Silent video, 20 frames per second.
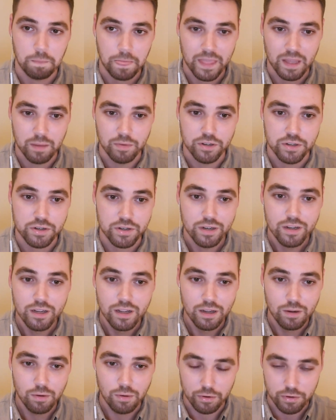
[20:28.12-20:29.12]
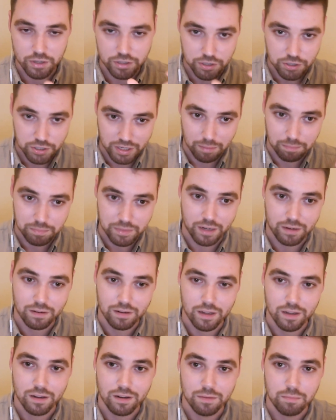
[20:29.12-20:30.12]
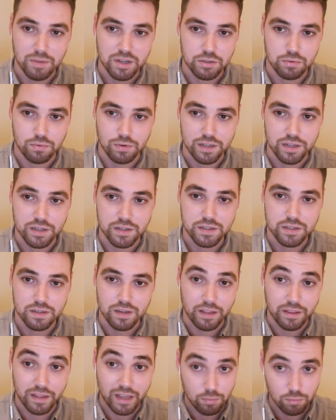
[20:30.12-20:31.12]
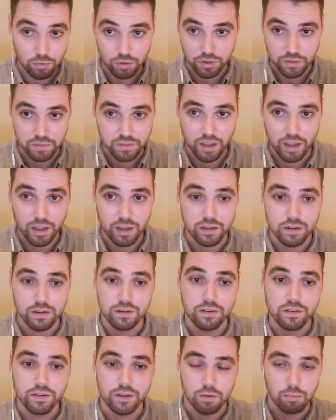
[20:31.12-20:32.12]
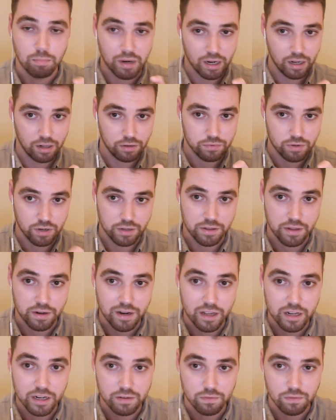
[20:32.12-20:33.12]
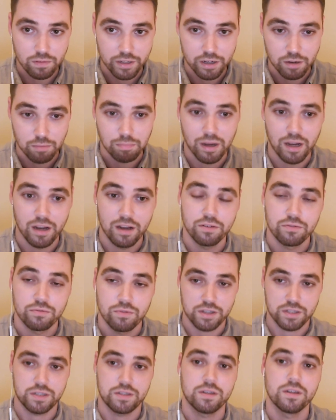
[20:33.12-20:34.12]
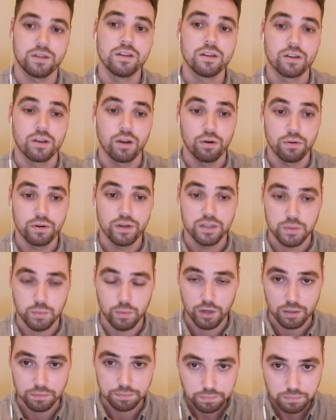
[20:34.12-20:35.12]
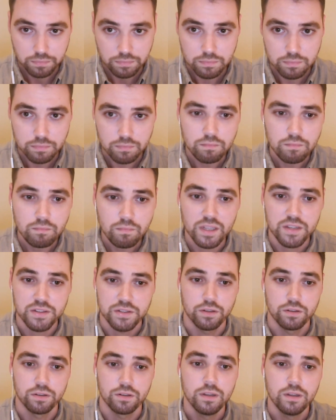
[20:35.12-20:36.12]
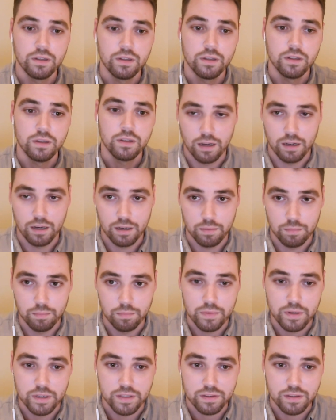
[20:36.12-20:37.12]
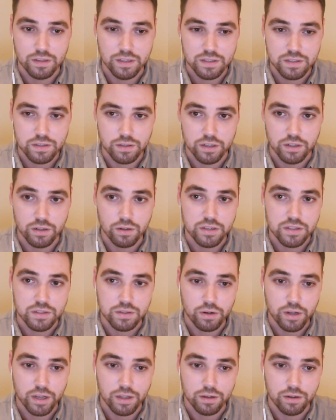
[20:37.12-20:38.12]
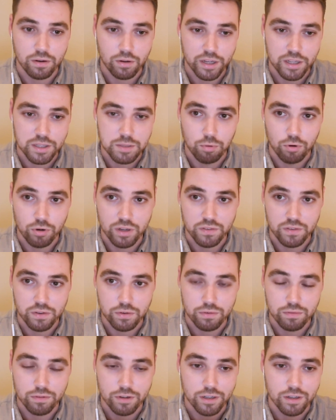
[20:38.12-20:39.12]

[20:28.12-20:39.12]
image, where you just dump that mix release, and that will contain the natively compiled Rust code as well. So it all gets put into